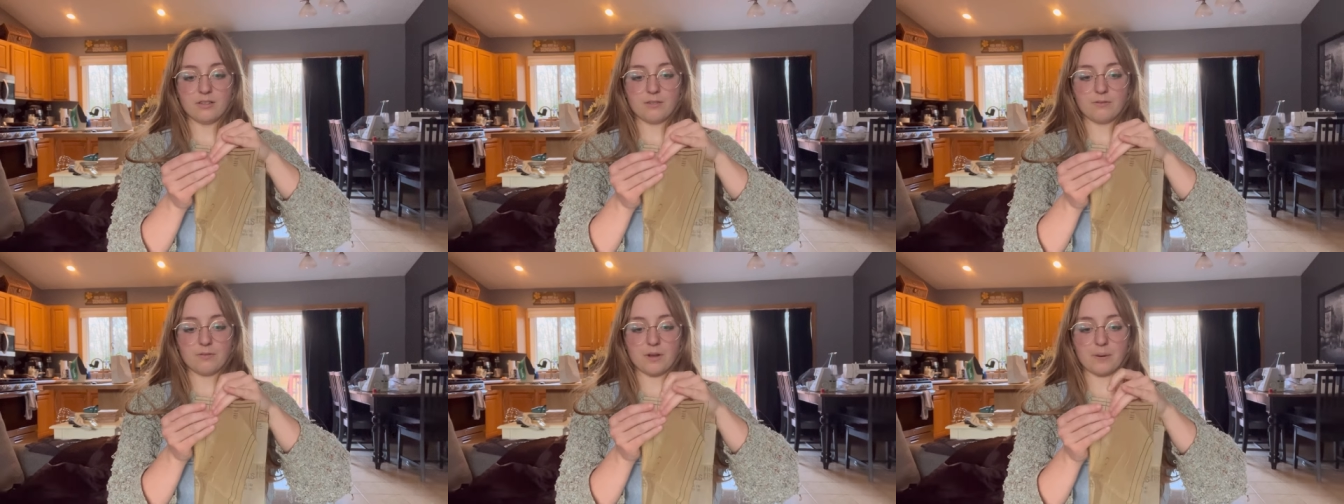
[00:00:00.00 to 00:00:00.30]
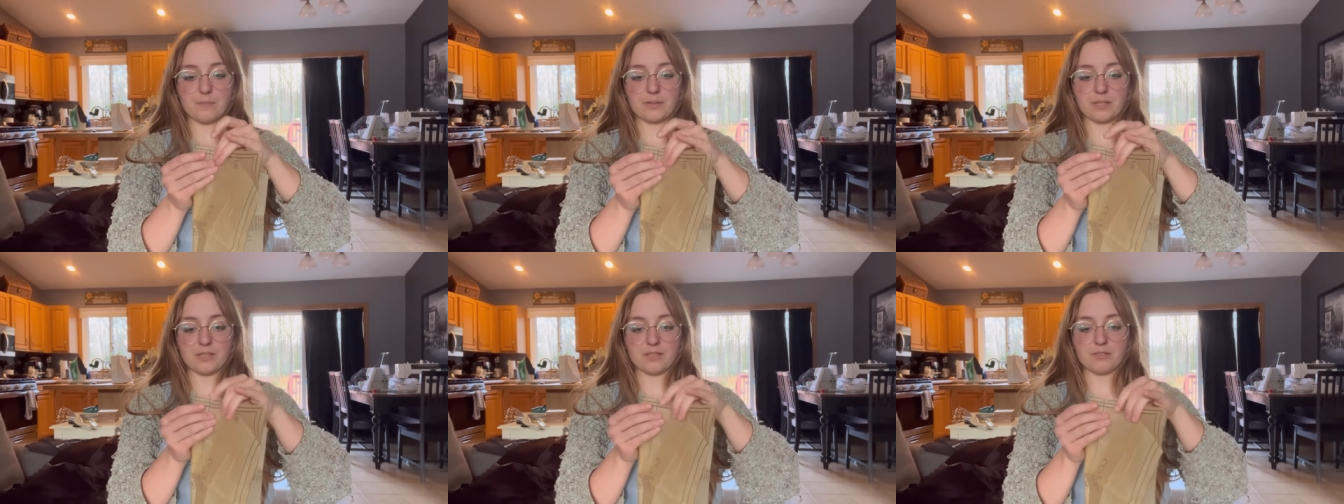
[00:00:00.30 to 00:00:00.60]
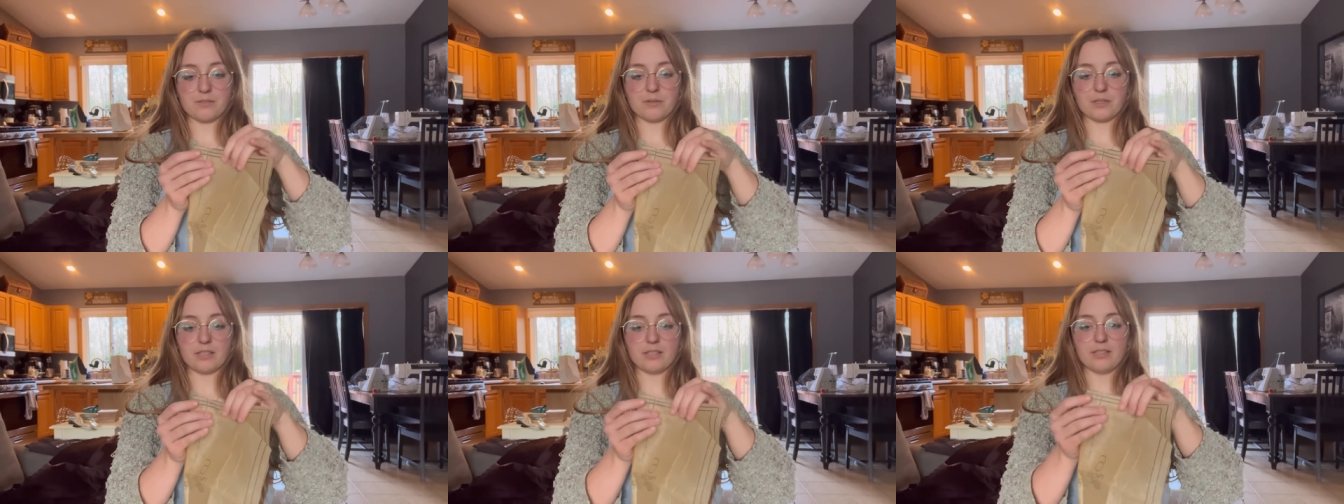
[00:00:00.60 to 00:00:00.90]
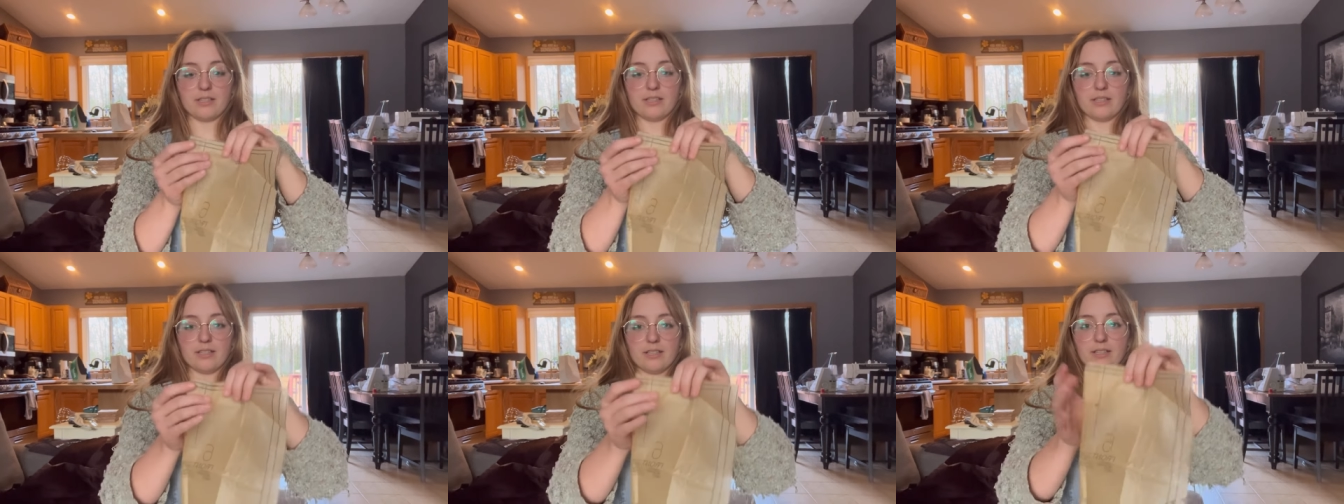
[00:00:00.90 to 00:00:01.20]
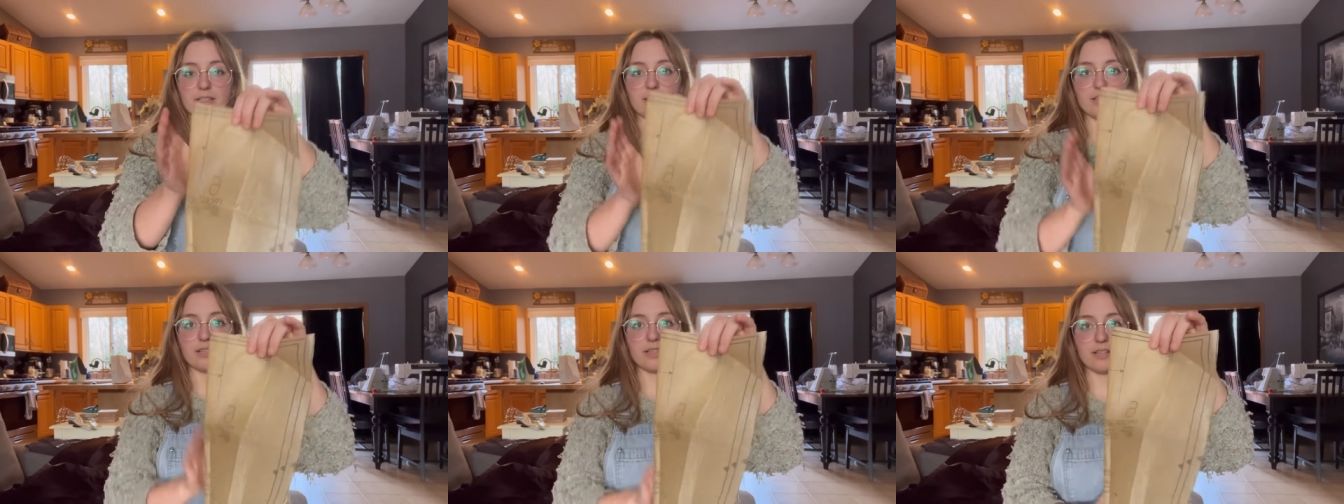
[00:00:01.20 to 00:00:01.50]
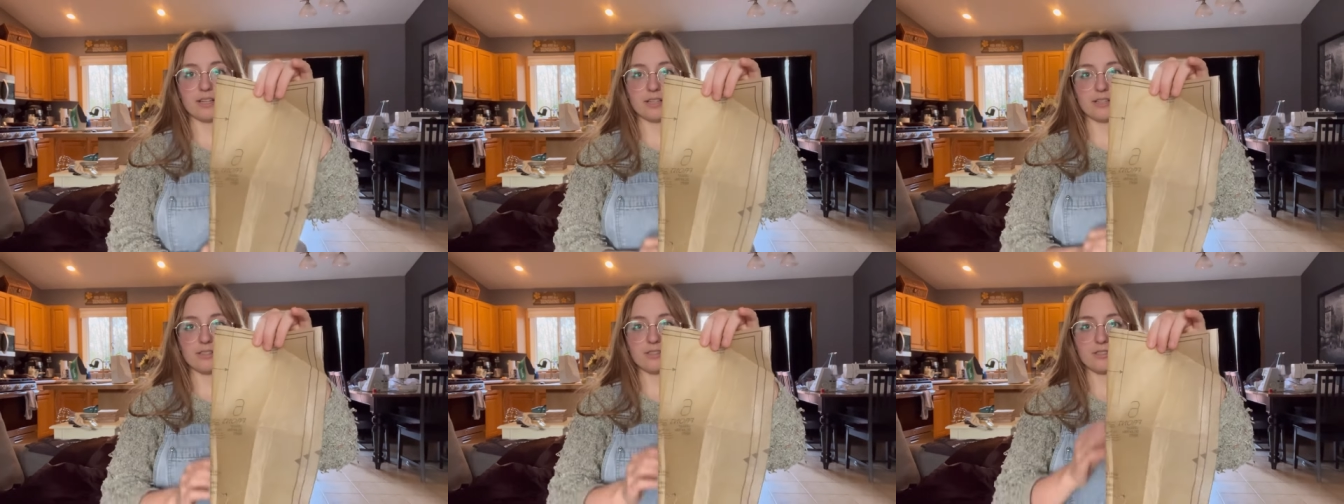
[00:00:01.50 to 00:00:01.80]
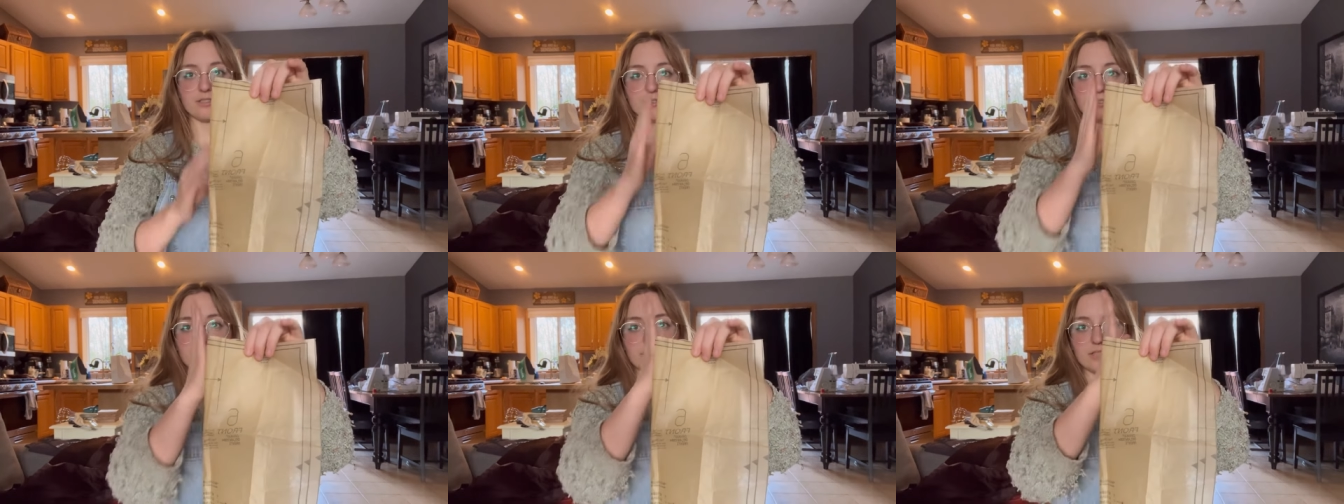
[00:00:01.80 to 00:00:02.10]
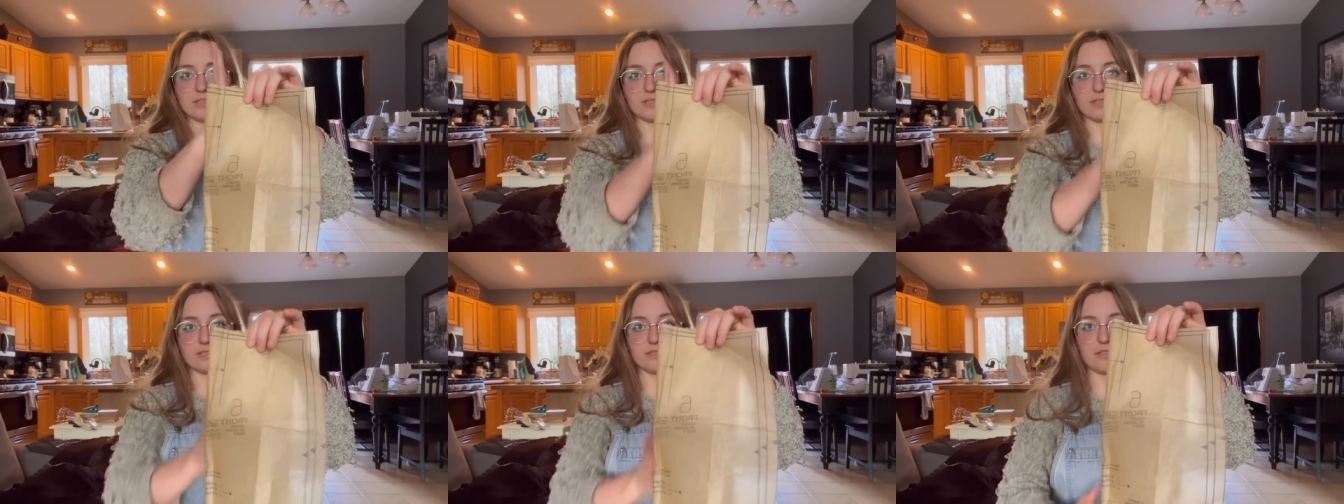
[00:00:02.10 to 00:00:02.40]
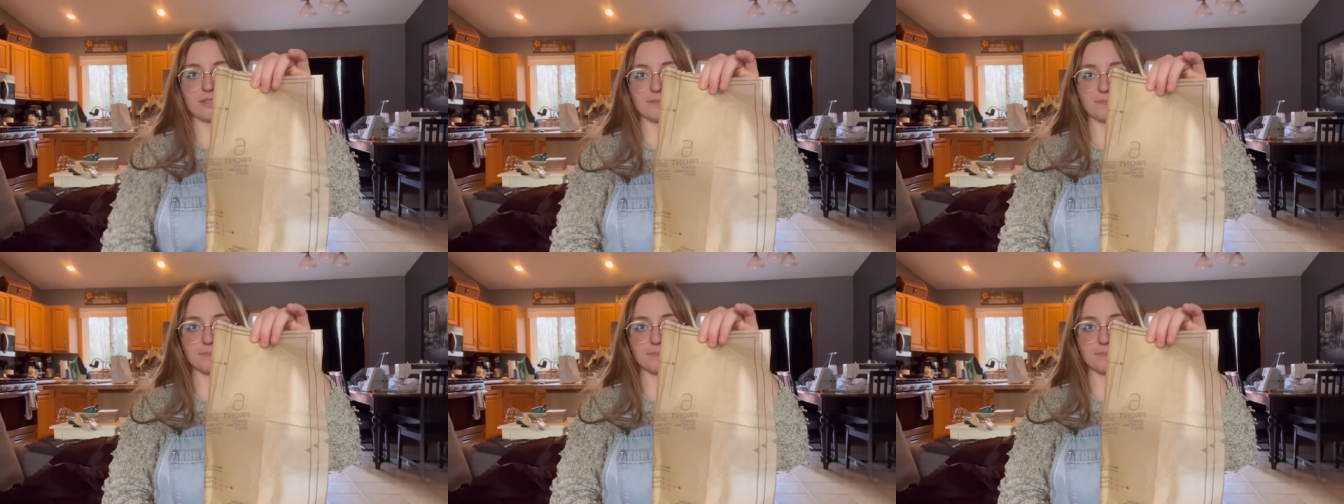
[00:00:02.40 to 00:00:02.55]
fabric is really thick and then I can just do this